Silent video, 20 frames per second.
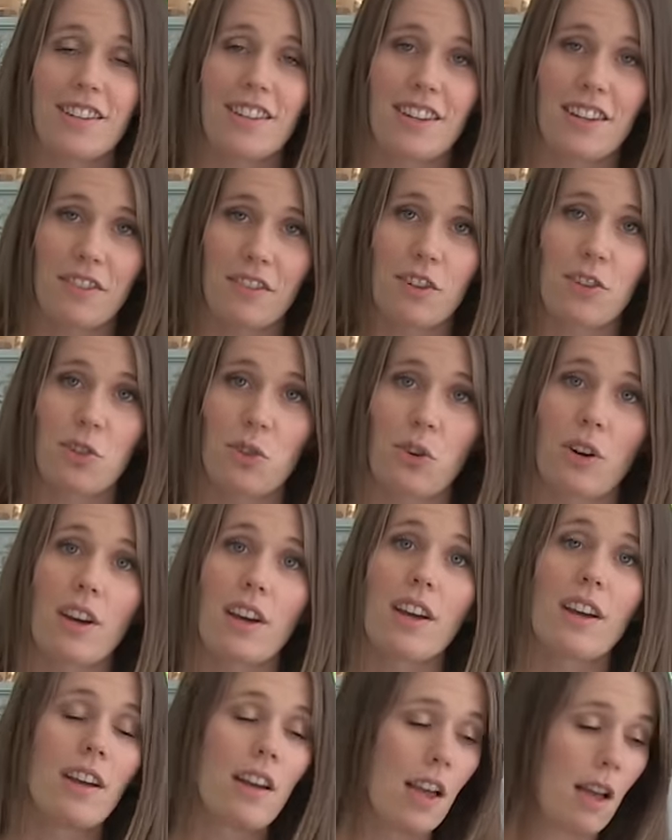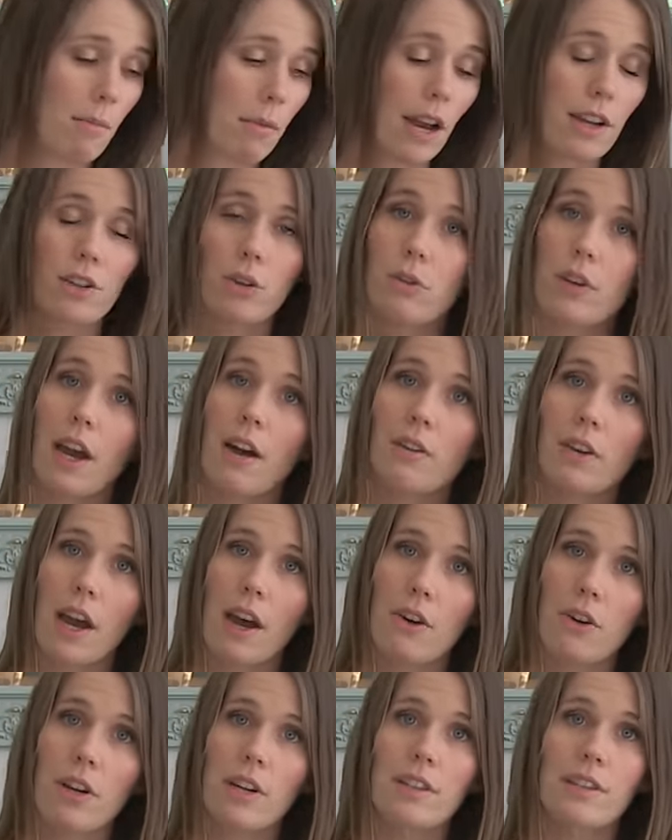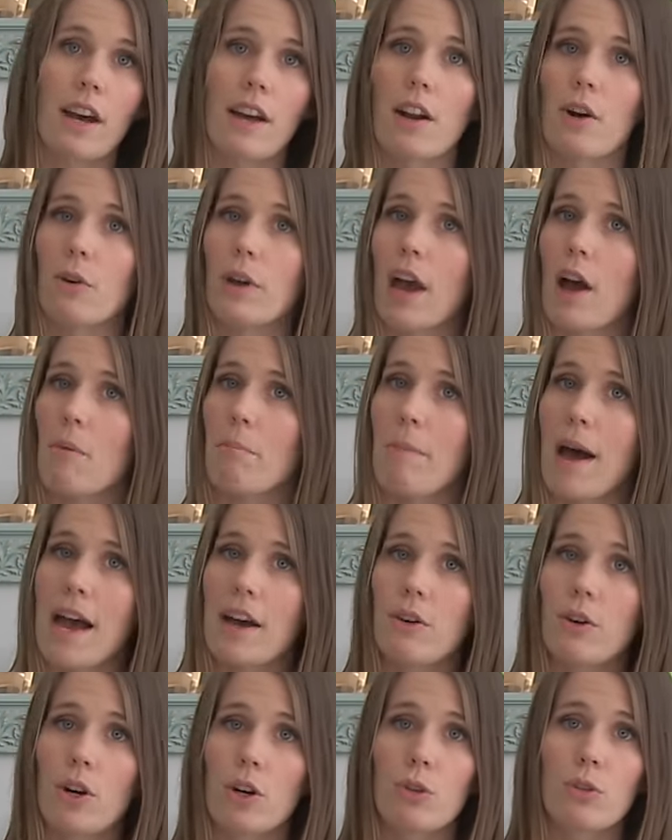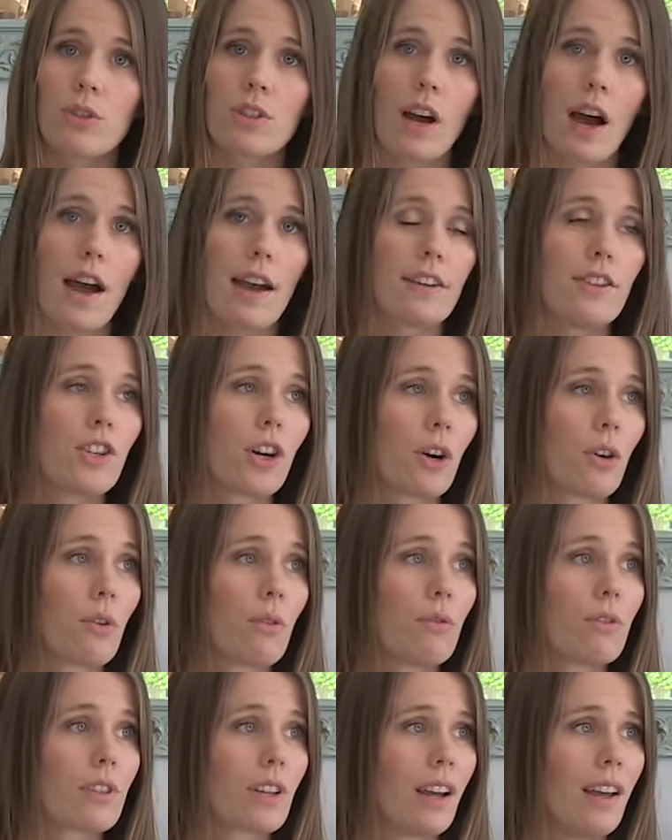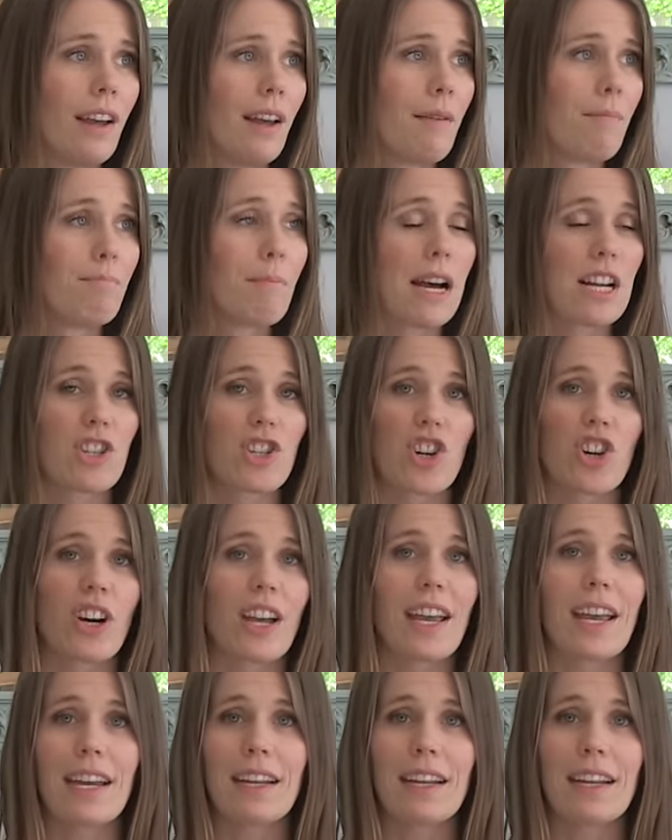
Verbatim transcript: It's a different story. I don't count calories. I don't count macros. I don't measure